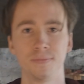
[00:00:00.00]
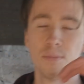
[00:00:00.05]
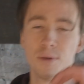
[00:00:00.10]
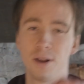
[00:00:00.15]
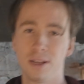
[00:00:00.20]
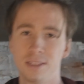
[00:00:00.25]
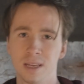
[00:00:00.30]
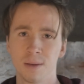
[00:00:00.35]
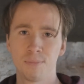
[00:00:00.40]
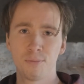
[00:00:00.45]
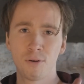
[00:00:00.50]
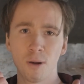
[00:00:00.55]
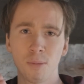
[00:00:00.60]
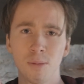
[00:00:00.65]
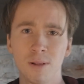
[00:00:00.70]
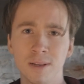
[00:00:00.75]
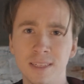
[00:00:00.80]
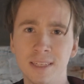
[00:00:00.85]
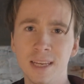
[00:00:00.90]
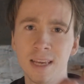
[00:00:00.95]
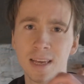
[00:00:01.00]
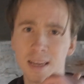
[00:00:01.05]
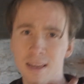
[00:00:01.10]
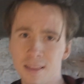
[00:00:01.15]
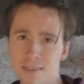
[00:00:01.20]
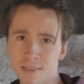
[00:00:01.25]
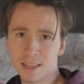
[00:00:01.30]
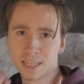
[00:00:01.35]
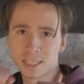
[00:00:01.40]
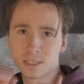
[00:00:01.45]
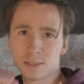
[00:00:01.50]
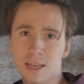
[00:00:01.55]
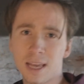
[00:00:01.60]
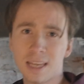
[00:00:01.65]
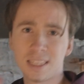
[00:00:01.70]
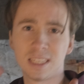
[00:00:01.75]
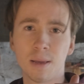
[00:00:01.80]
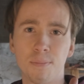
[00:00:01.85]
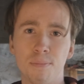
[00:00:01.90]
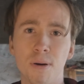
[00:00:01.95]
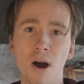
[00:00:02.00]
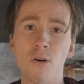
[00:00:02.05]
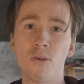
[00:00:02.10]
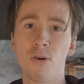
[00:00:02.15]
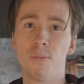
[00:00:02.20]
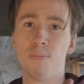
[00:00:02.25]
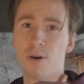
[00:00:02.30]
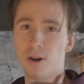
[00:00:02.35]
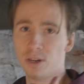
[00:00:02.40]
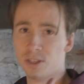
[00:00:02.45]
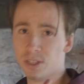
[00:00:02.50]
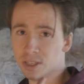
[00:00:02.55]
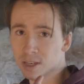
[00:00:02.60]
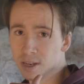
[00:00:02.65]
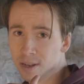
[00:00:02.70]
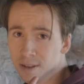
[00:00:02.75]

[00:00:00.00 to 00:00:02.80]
But as you probably see, this is a power punch.